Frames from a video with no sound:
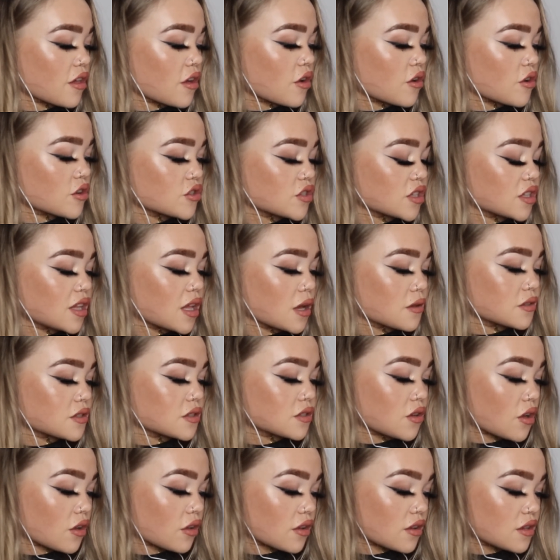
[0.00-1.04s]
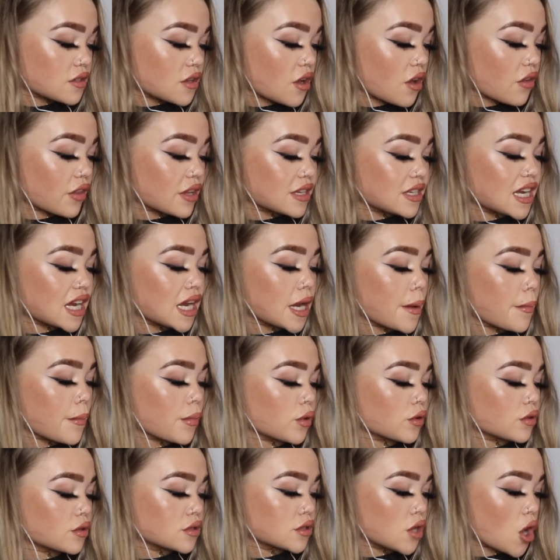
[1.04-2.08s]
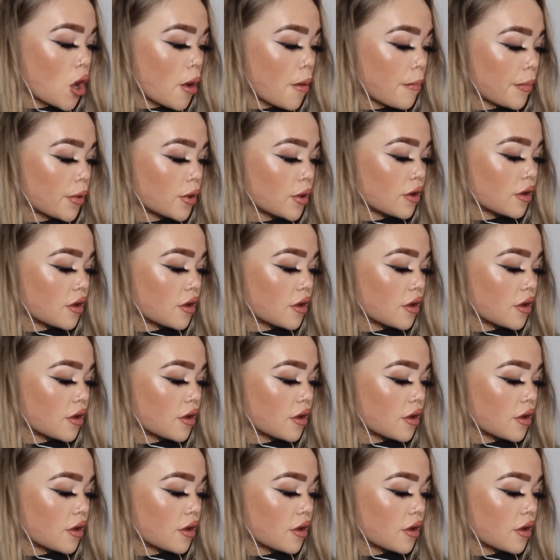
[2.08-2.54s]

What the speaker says: $100,000 on the tabletop.